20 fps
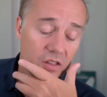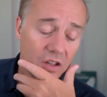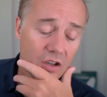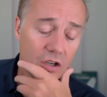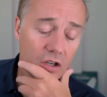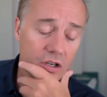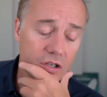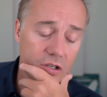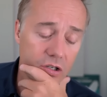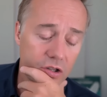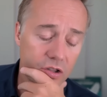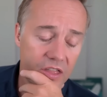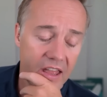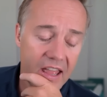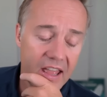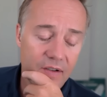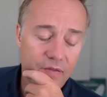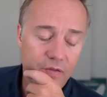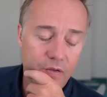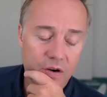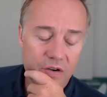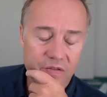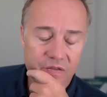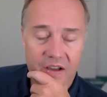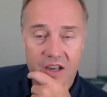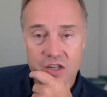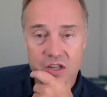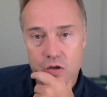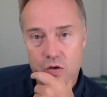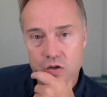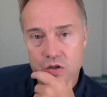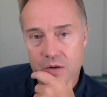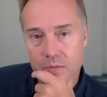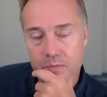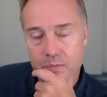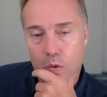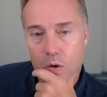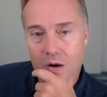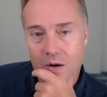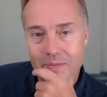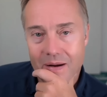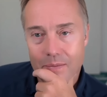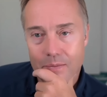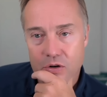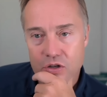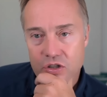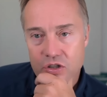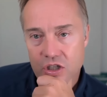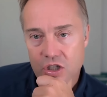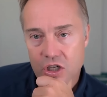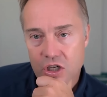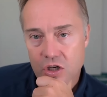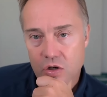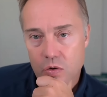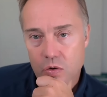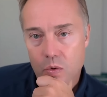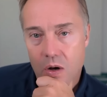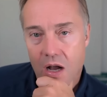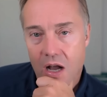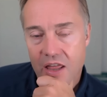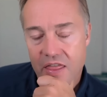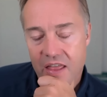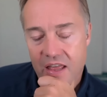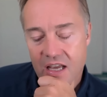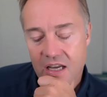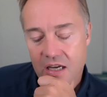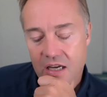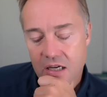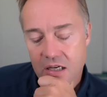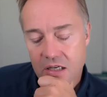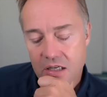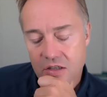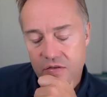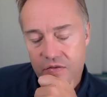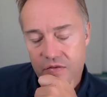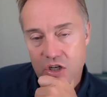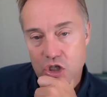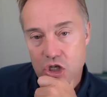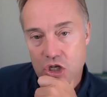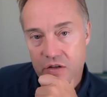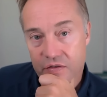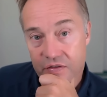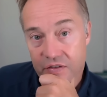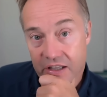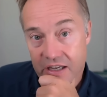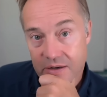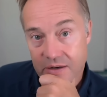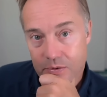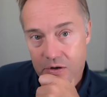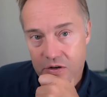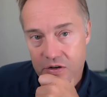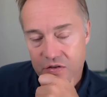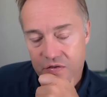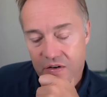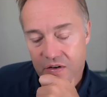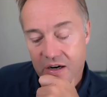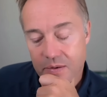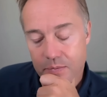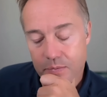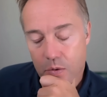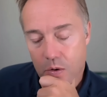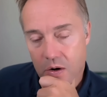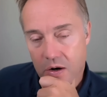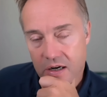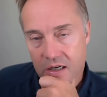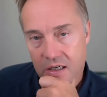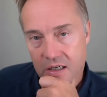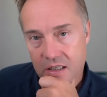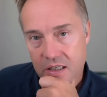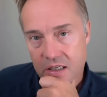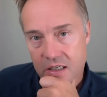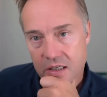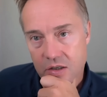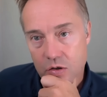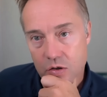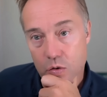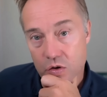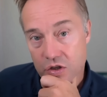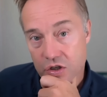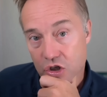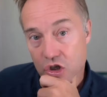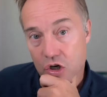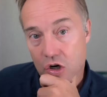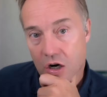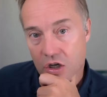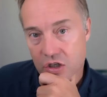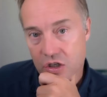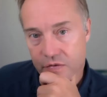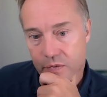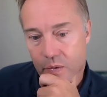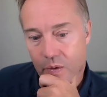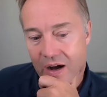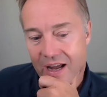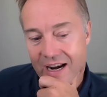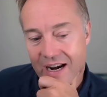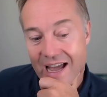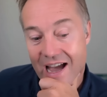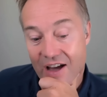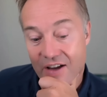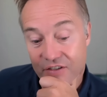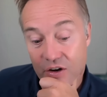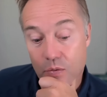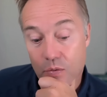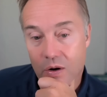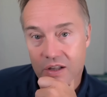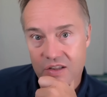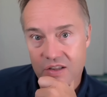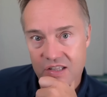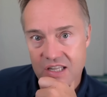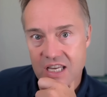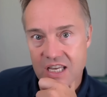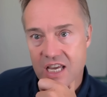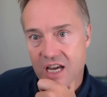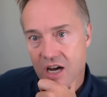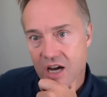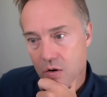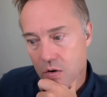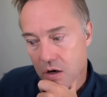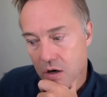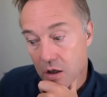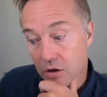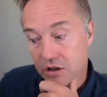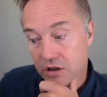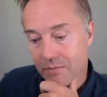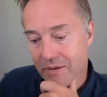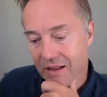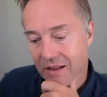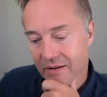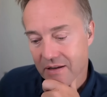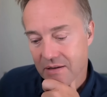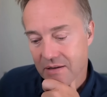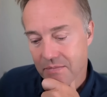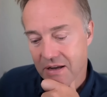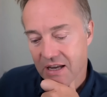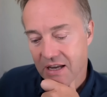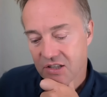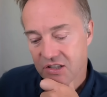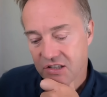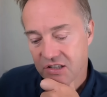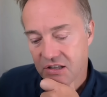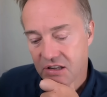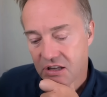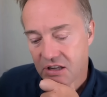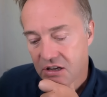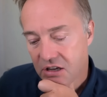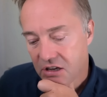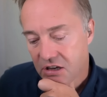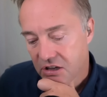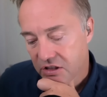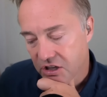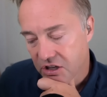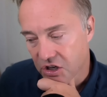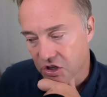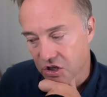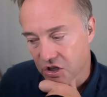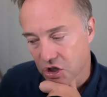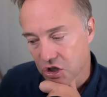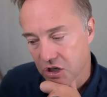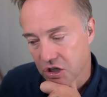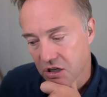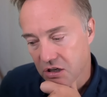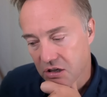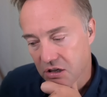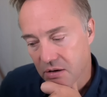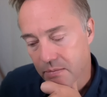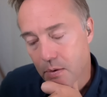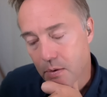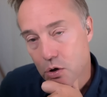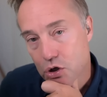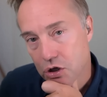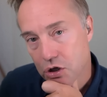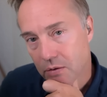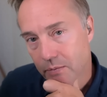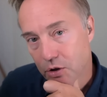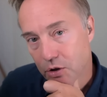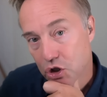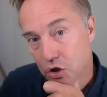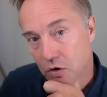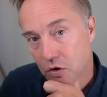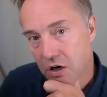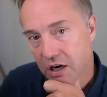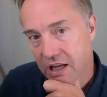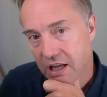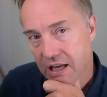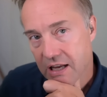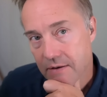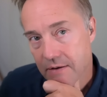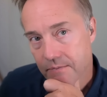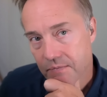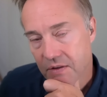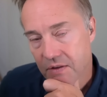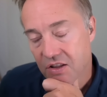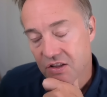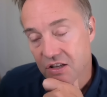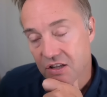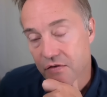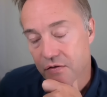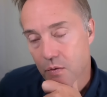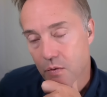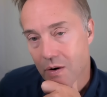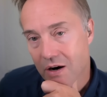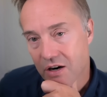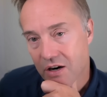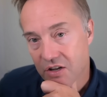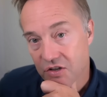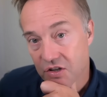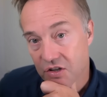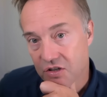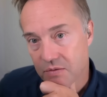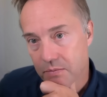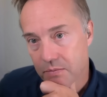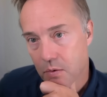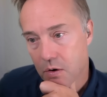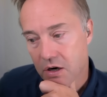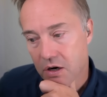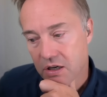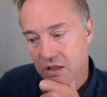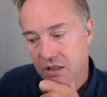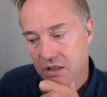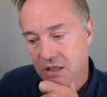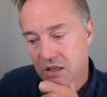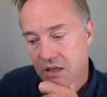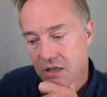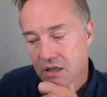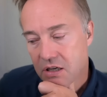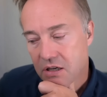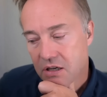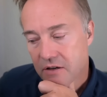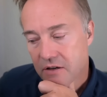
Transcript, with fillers: It's a good thing for investors and board members to do. I think division of labor is very important. Who's in charge of what? Having one CEO who ultimately makes the decision. Emotional maturity and self awareness is important.